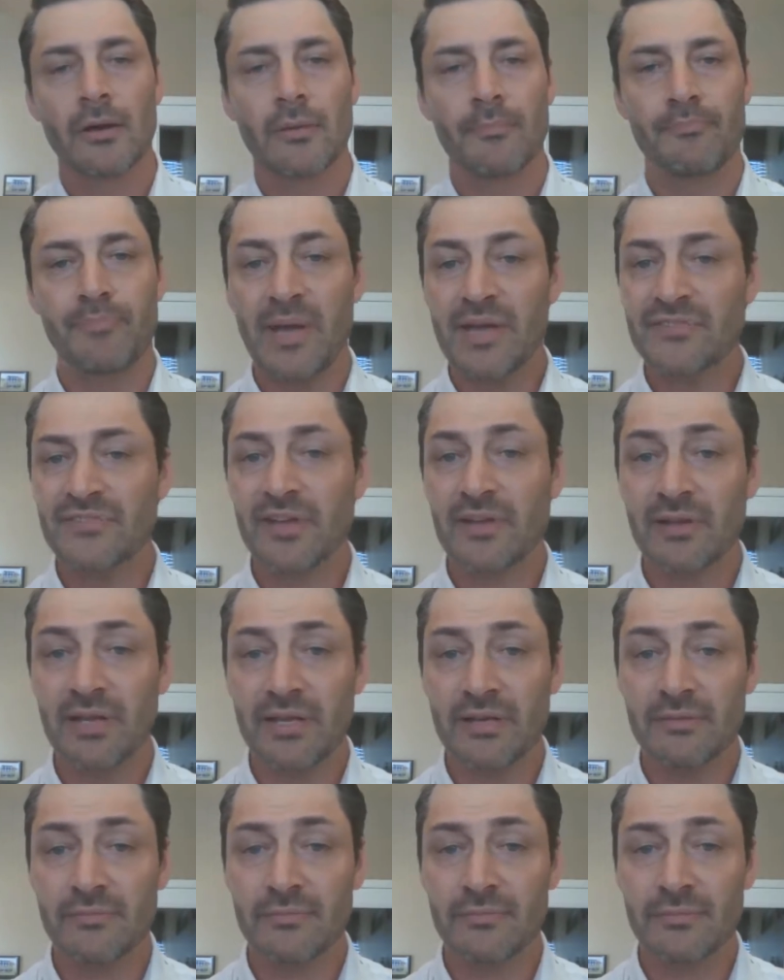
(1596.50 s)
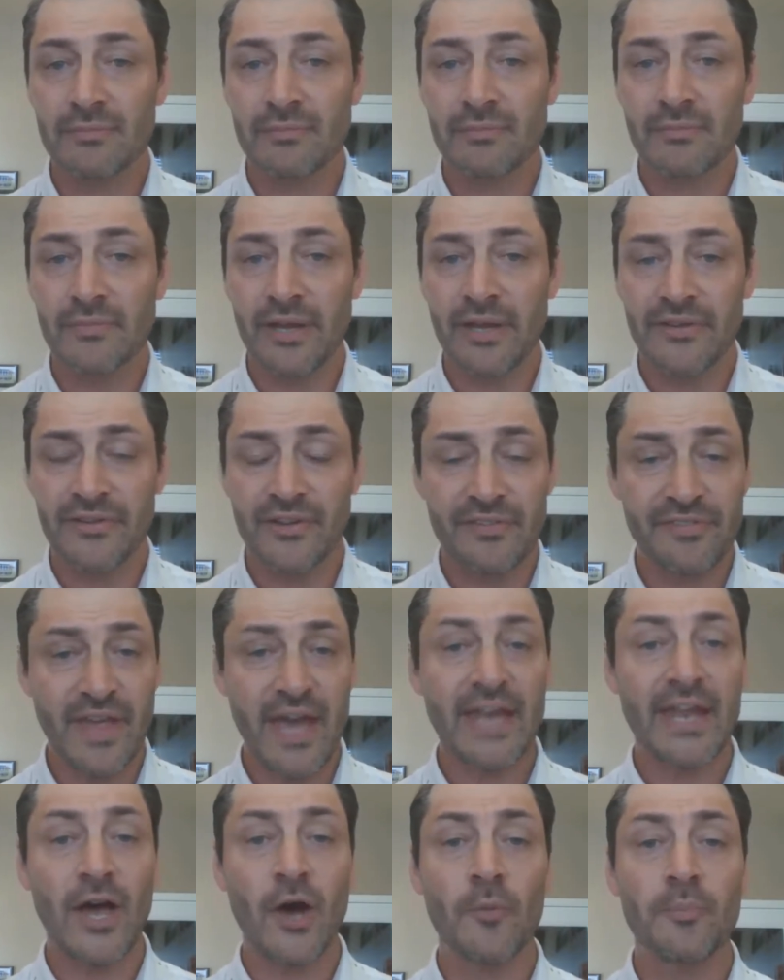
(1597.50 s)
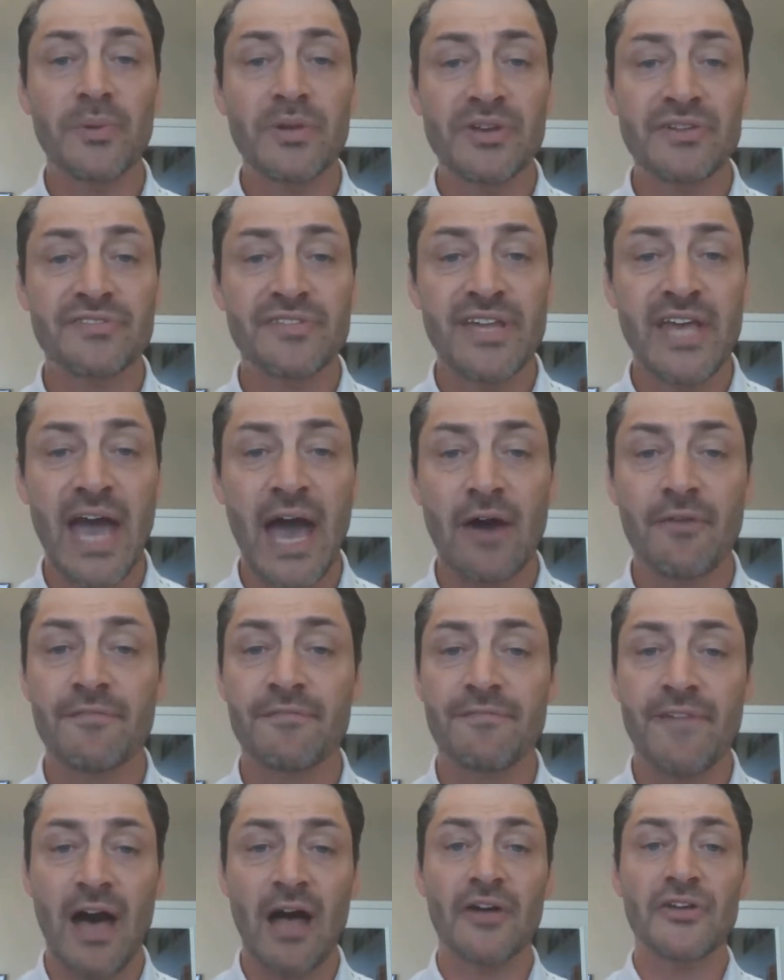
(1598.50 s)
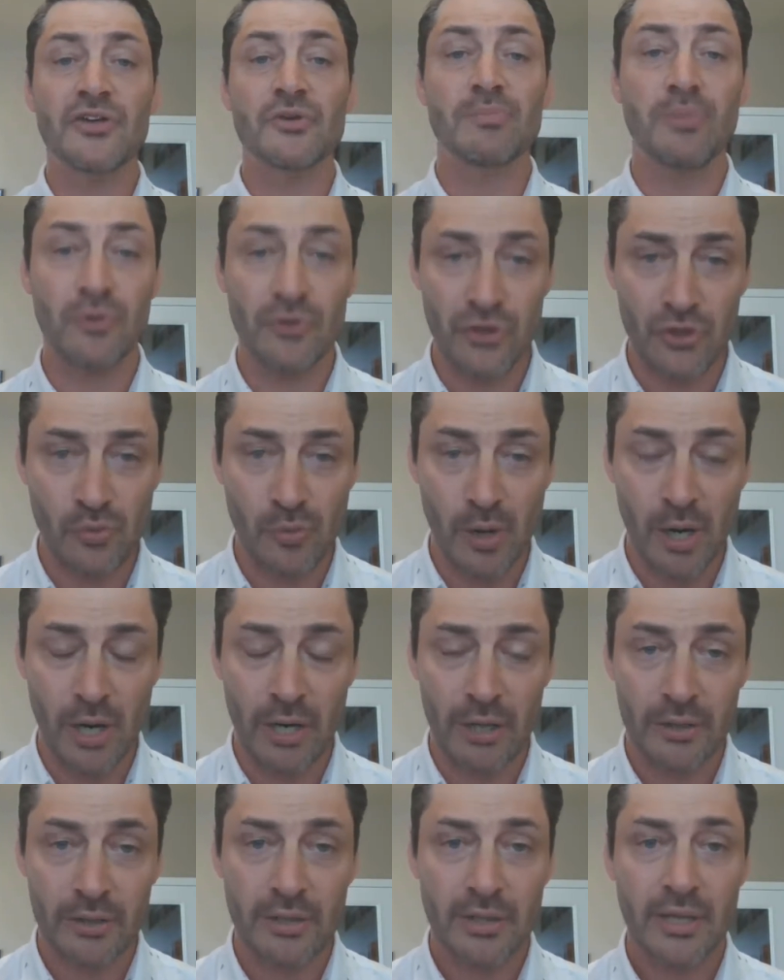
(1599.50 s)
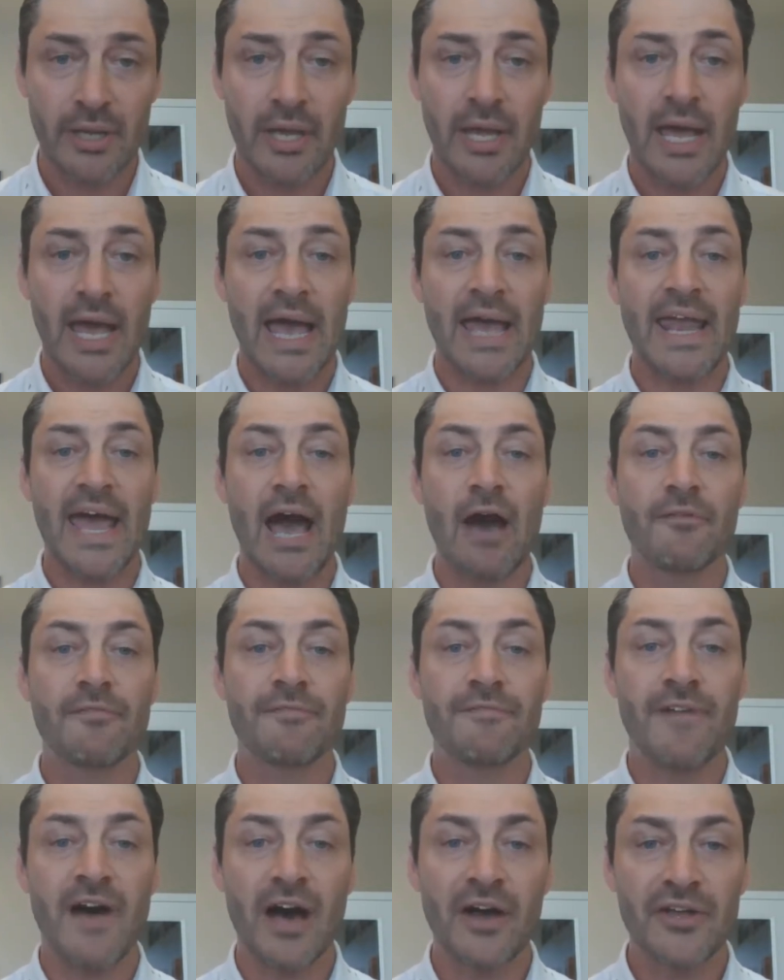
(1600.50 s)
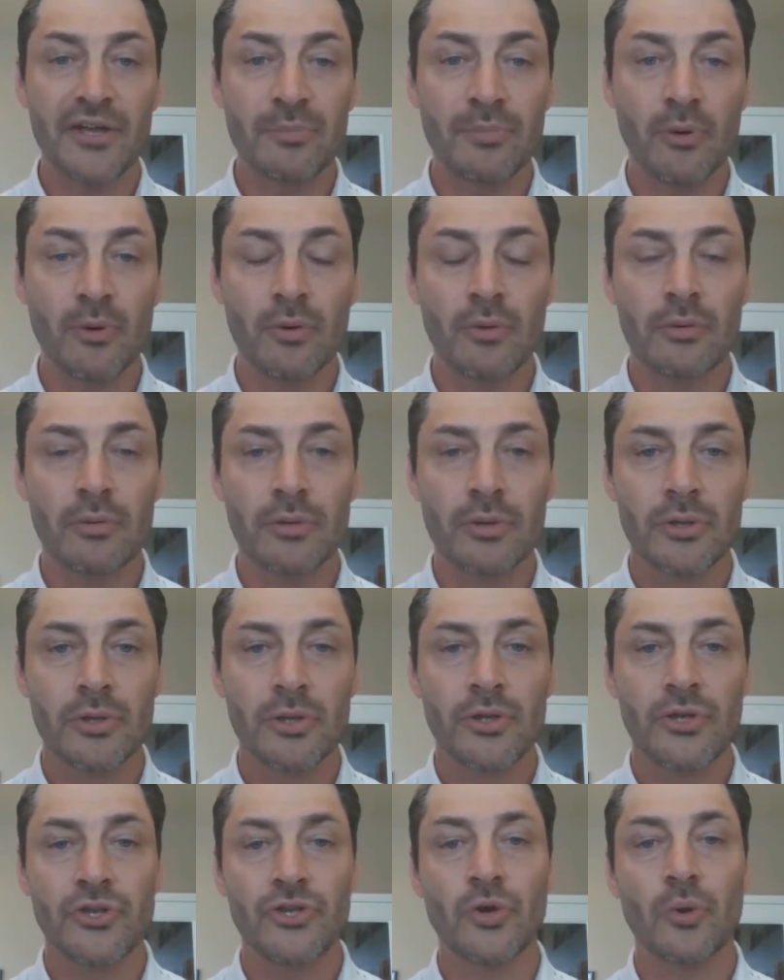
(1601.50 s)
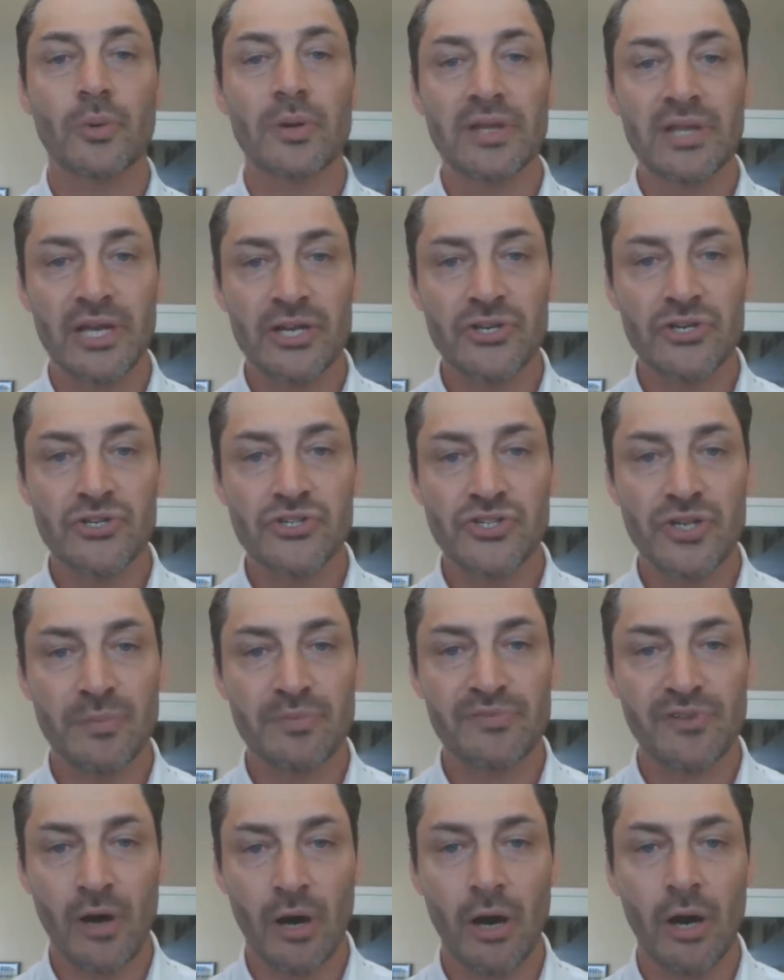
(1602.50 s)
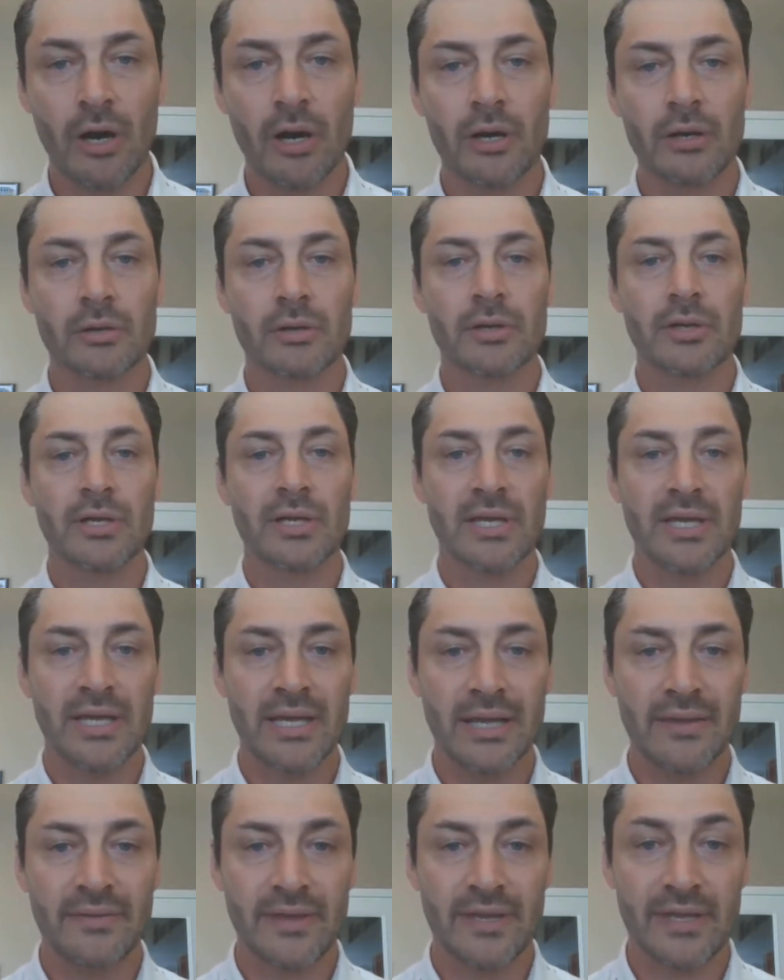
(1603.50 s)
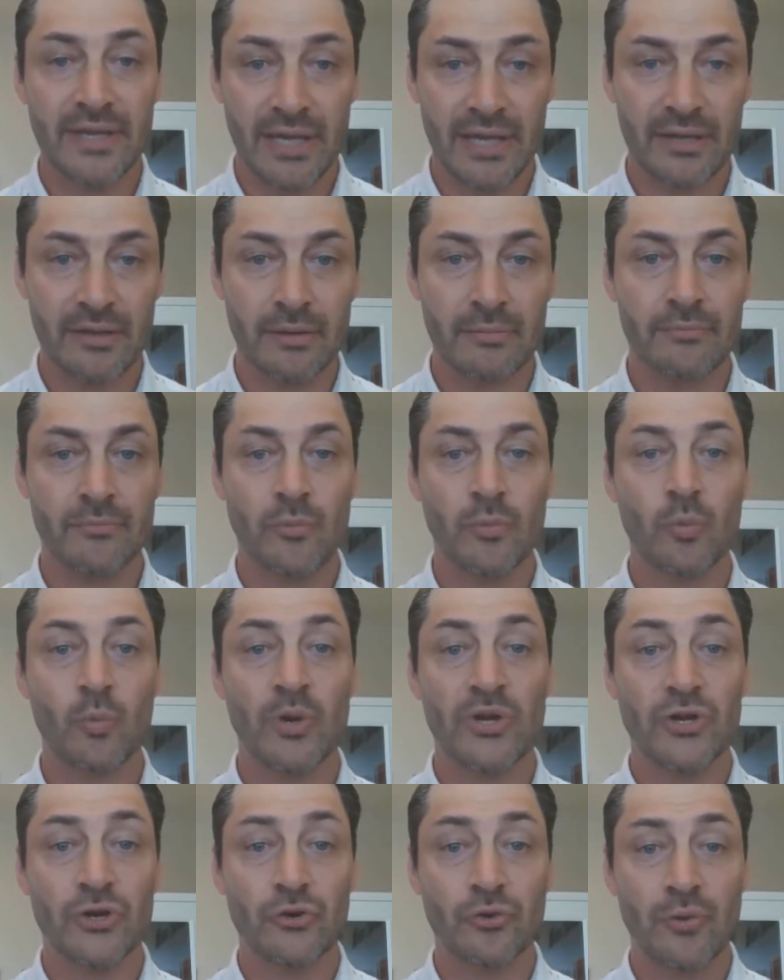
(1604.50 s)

Basically, does that help you to see how valuable you are and how valuable your relationships are in the kingdom when